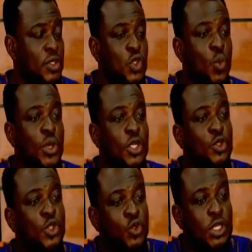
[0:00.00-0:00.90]
So we need
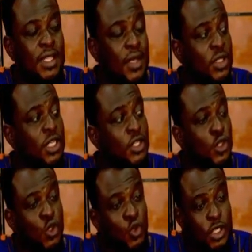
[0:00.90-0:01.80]
to treat, that's what I say, you
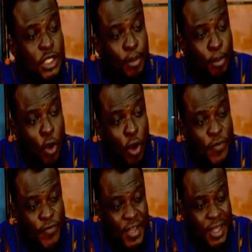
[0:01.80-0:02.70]
need to treat the boy,
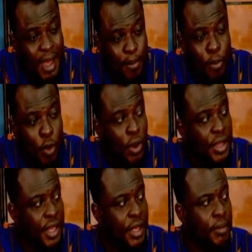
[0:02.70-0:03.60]
feed that boy.